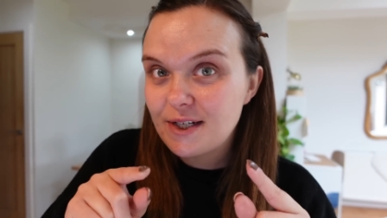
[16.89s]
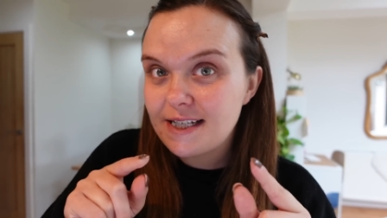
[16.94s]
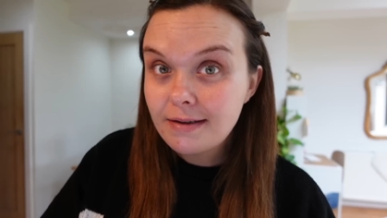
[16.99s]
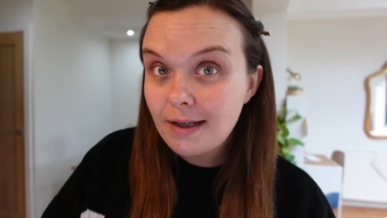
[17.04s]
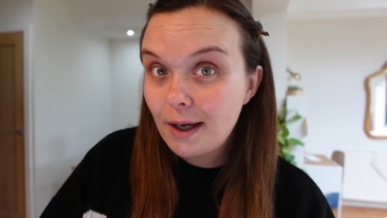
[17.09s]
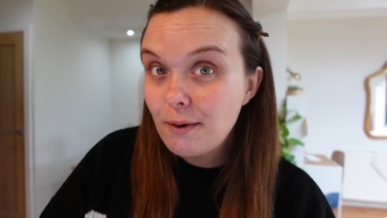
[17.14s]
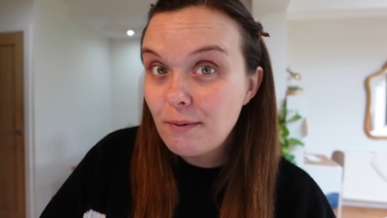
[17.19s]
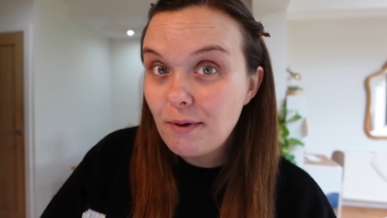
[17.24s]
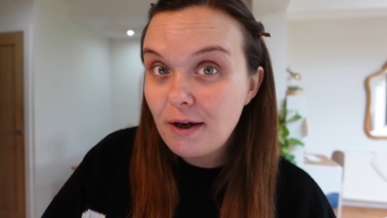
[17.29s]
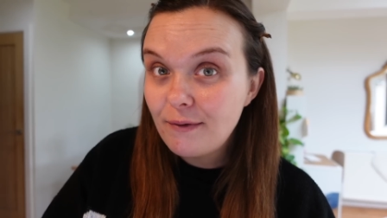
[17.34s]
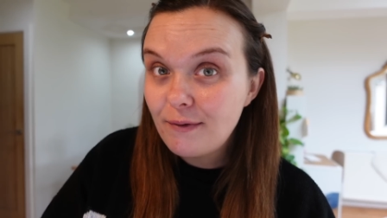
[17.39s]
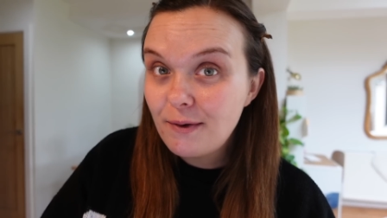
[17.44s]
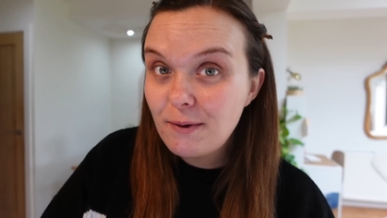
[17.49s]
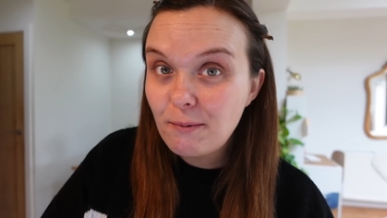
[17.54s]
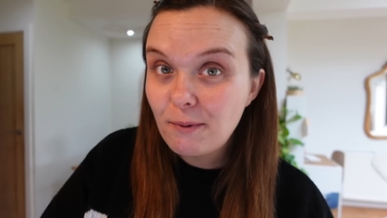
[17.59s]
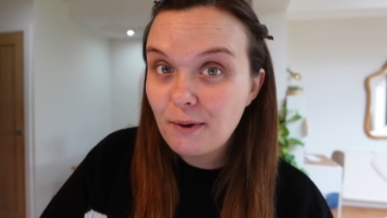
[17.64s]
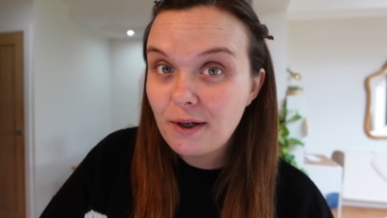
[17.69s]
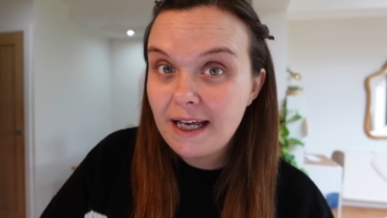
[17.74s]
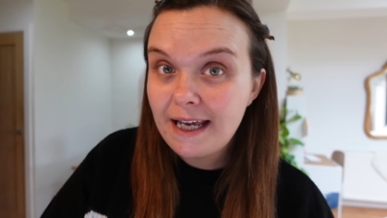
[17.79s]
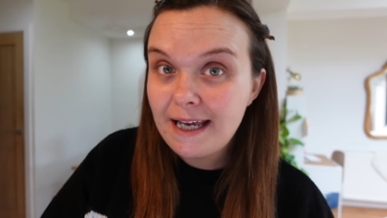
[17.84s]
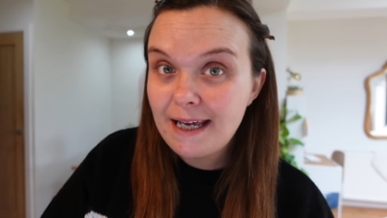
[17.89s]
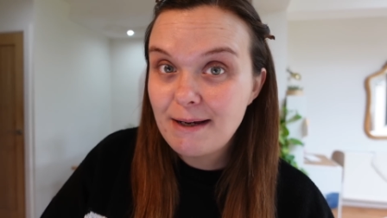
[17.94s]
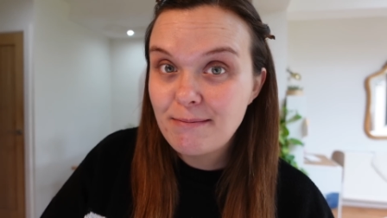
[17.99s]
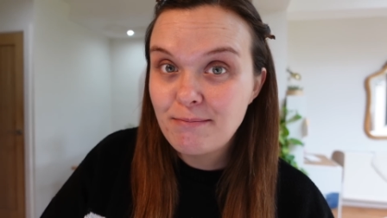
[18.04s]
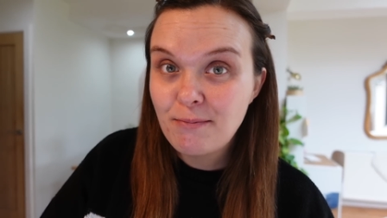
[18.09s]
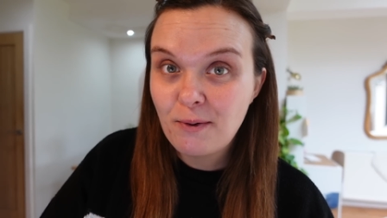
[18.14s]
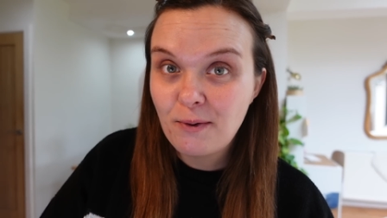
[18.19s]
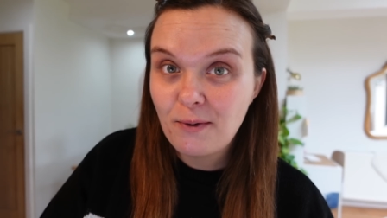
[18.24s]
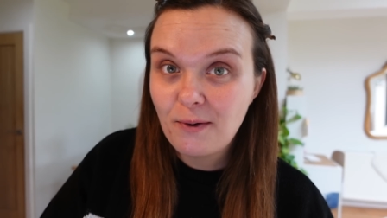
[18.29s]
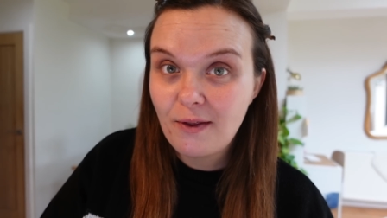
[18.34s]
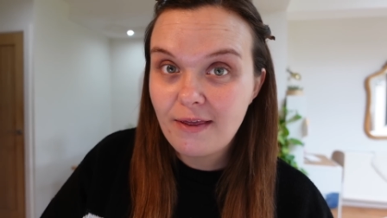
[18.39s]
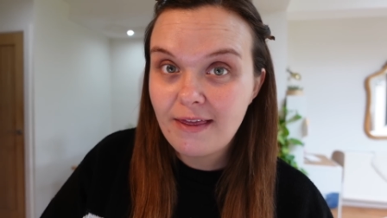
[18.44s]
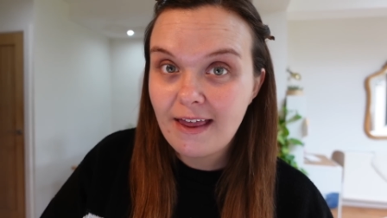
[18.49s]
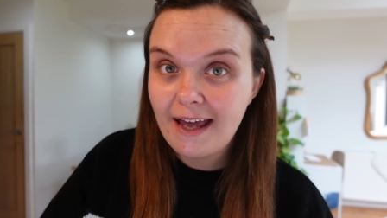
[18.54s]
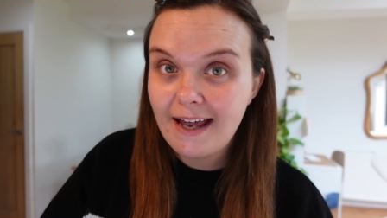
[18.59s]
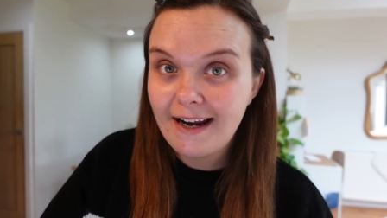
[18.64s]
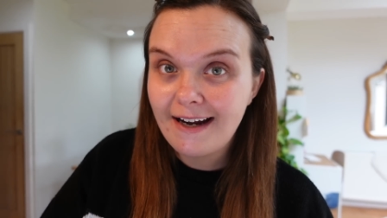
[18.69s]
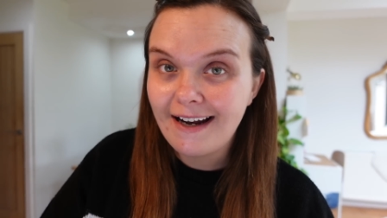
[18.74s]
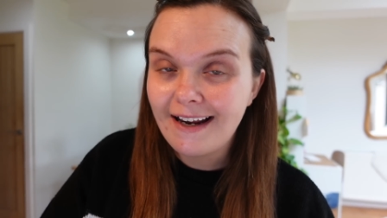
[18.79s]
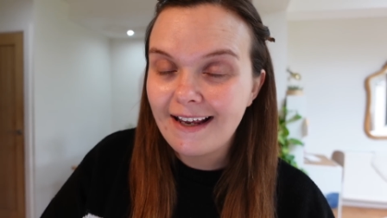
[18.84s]
So if you wanna hear more,
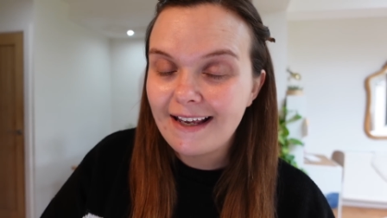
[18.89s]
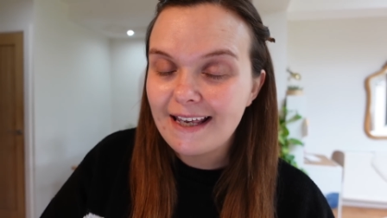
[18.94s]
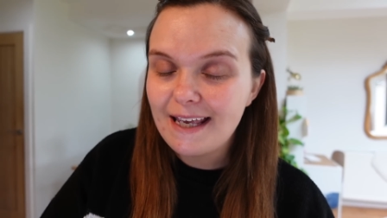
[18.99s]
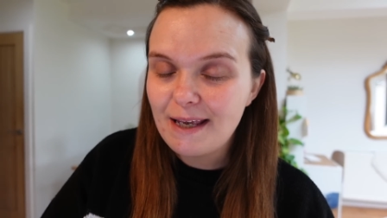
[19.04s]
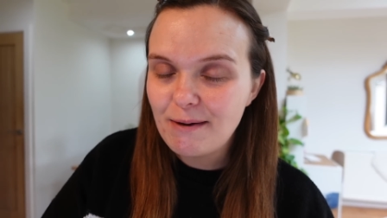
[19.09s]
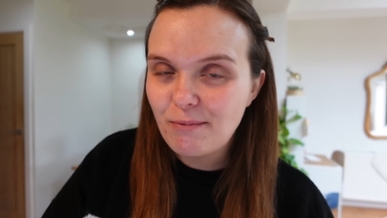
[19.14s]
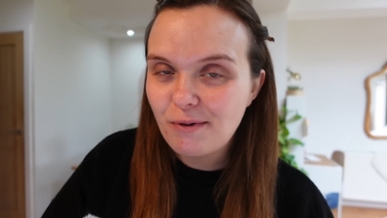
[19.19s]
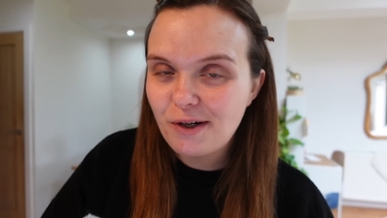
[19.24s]
then keep